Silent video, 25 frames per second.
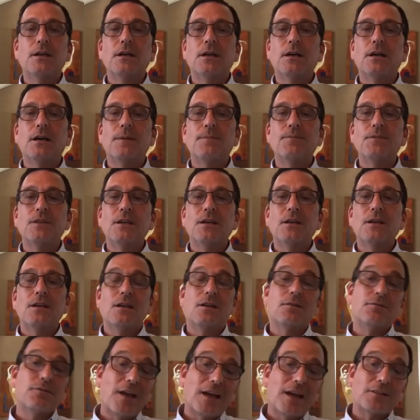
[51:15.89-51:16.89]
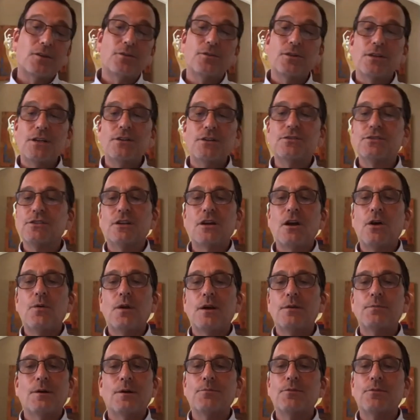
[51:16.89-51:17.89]
Uh, in fact, there were years ago,
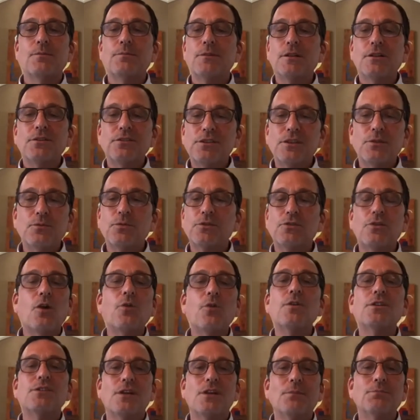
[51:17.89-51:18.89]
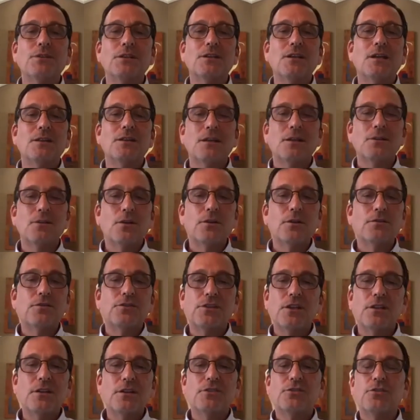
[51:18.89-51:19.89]
I remember the middle seat was always empty. And then all of a
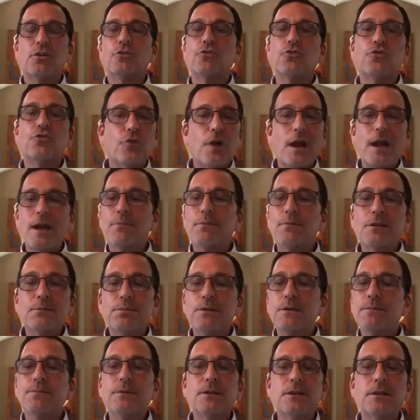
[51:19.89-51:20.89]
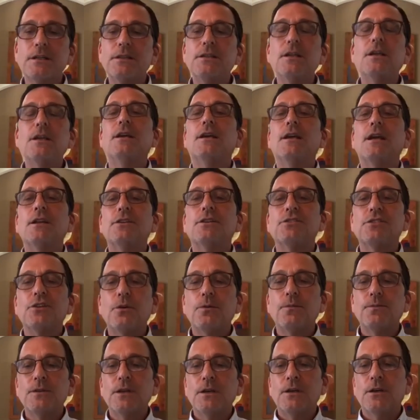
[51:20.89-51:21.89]
sudden they started cramming people in. And
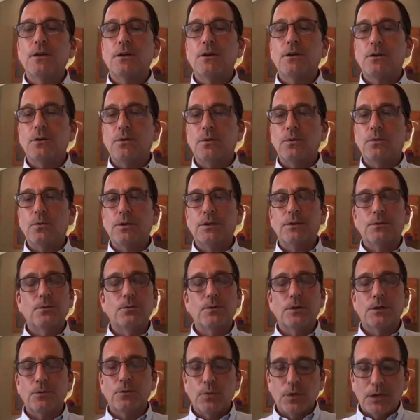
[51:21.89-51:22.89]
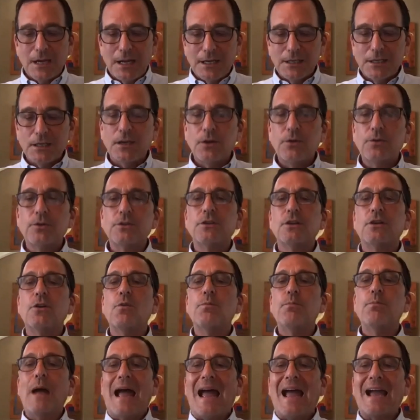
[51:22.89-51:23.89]
so we're, we're, we're kind of going to go
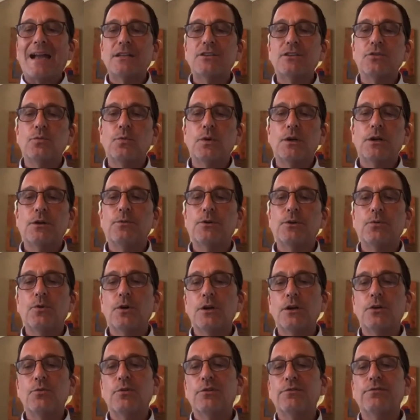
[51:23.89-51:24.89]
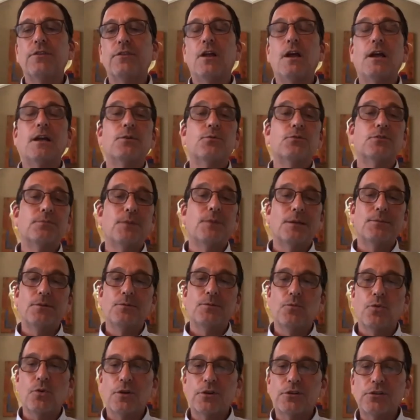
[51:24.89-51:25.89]
back to where we were, where flying was maybe
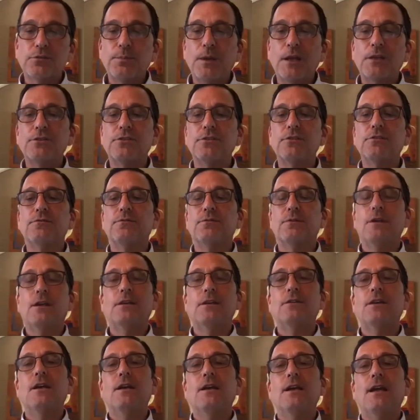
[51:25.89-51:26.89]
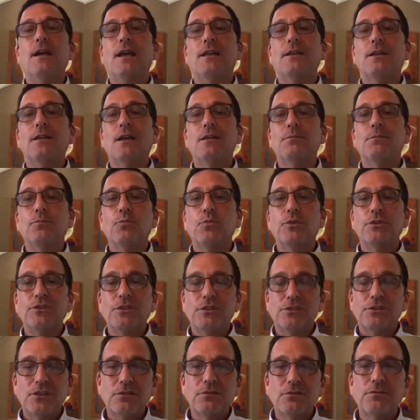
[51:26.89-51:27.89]
more expensive and, and, and we
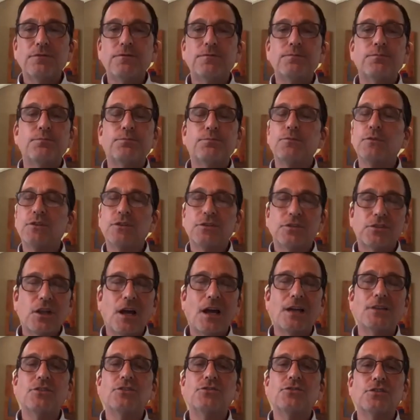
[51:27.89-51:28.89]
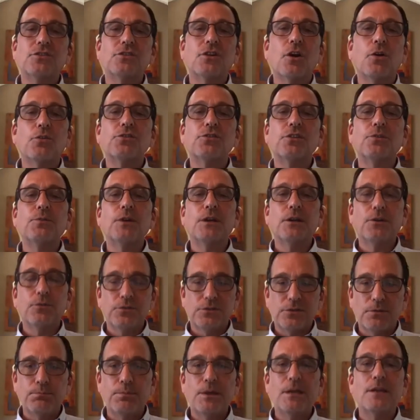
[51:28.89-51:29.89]
just didn't decide to just go somewhere. It
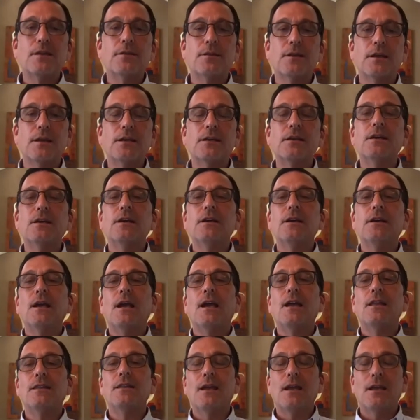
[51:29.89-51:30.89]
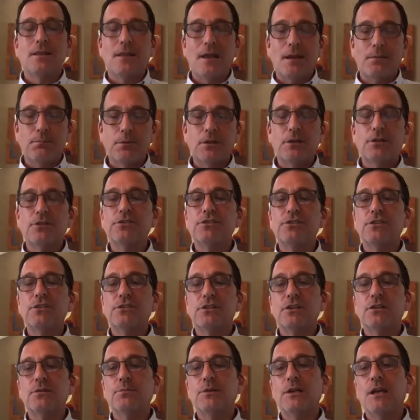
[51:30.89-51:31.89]
was a big thing. And, and that middle seat's
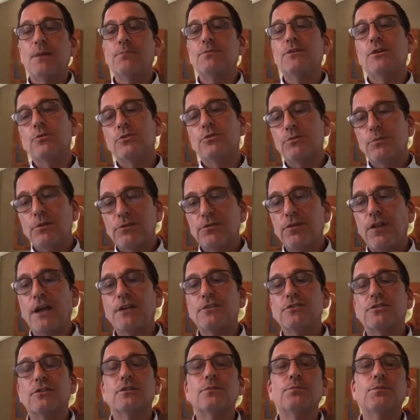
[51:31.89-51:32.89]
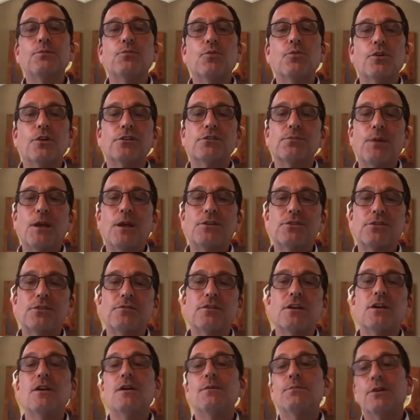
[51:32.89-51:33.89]
going to be empty, which means flights are going to be more expensive,
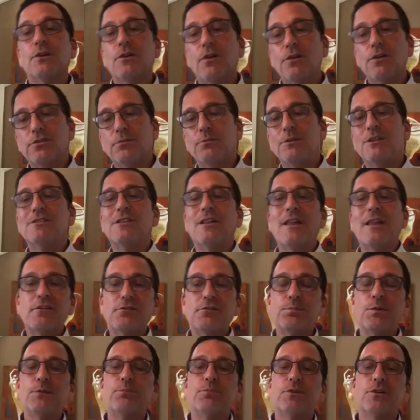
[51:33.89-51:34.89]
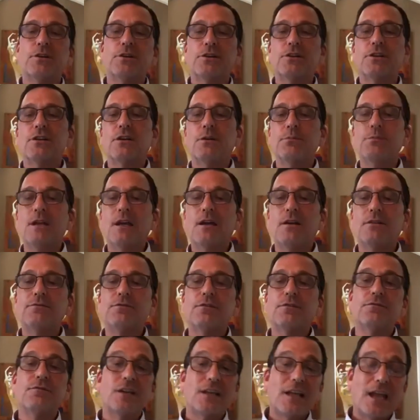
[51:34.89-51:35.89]
but also means less people are going to come down
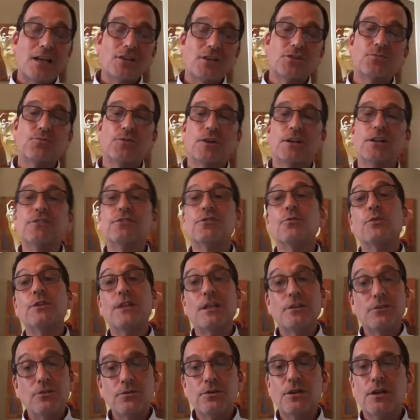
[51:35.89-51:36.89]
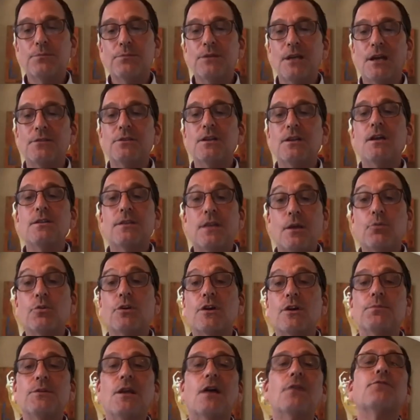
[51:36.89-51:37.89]
from vacation rentals. And when they do come down, they will
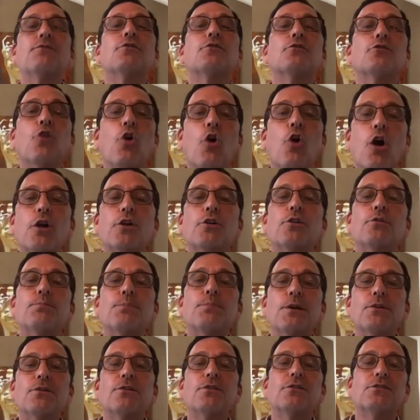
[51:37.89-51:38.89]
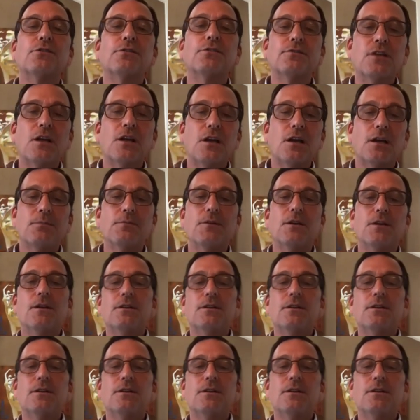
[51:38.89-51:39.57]
come down for longer periods of time.